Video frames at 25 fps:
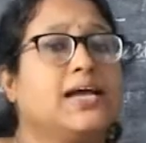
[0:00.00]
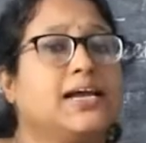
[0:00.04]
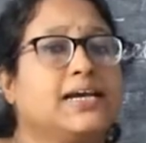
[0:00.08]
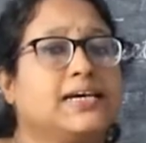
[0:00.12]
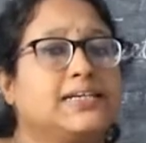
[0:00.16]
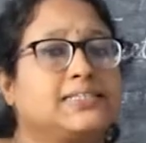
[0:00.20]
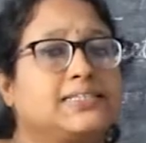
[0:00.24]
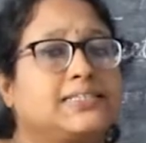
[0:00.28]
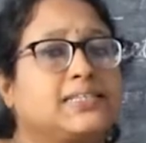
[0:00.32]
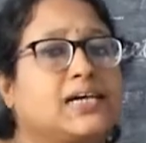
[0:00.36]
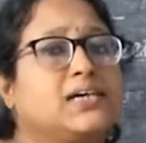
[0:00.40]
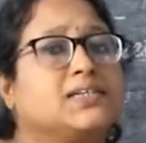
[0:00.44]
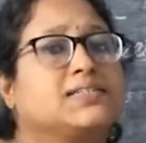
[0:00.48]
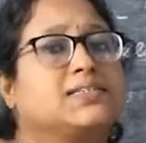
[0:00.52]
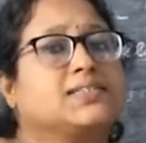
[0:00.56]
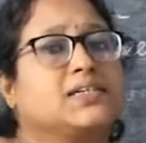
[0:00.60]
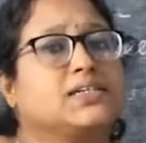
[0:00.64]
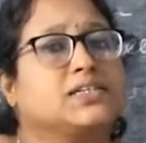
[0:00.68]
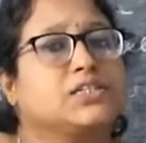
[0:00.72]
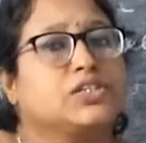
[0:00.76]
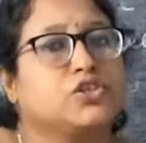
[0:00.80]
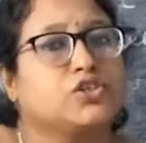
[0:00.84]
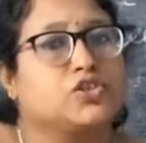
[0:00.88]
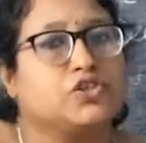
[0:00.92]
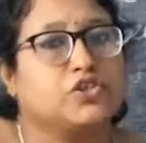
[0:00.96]
It sucks the
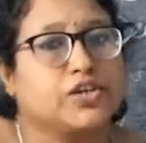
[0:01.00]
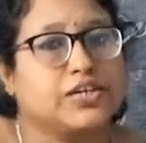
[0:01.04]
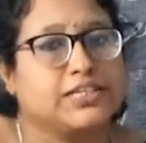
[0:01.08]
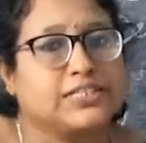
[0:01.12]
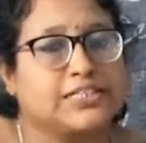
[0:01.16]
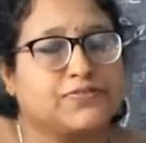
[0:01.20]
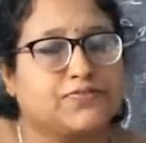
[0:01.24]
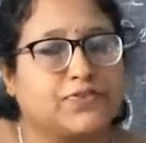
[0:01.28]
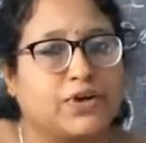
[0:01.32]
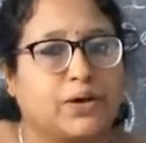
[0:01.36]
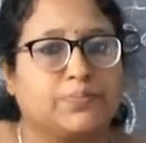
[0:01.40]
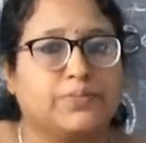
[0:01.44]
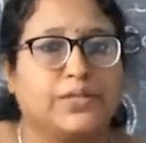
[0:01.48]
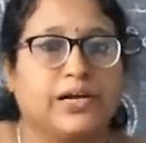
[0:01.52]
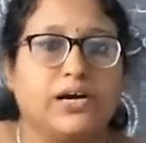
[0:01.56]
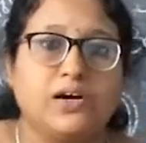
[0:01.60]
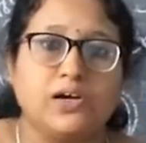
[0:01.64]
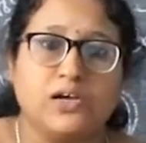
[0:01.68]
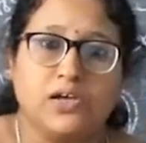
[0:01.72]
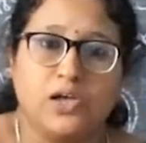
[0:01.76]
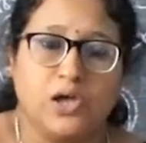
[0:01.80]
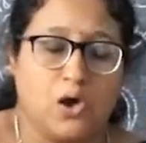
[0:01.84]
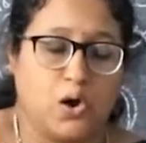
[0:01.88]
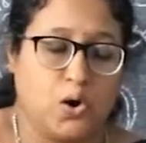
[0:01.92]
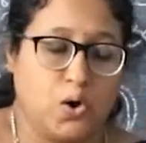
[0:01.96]
nutrients from the
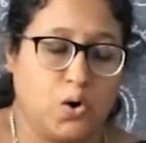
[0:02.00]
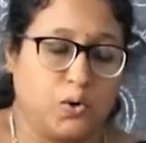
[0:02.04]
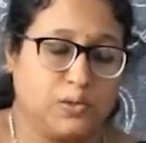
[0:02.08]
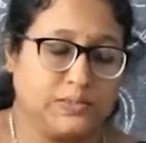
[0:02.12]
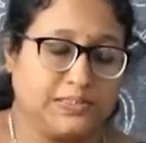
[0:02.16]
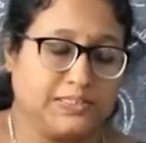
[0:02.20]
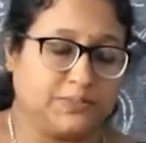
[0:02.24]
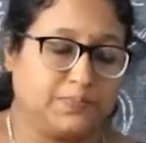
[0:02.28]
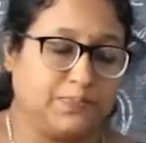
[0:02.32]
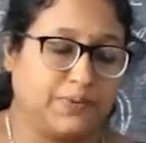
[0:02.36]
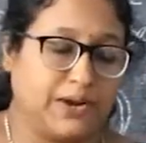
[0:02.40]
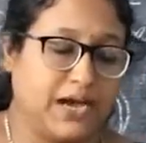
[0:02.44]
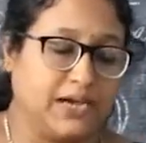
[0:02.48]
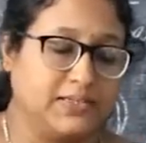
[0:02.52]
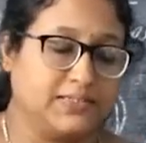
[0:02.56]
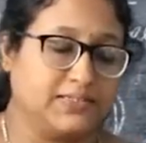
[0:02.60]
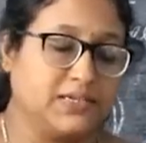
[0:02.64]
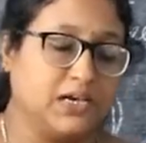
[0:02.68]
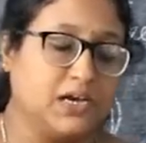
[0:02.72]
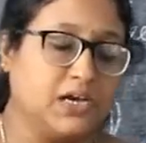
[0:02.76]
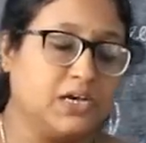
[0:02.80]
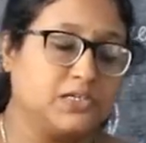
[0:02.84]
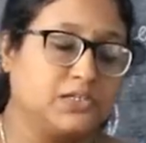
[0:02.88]
host plants.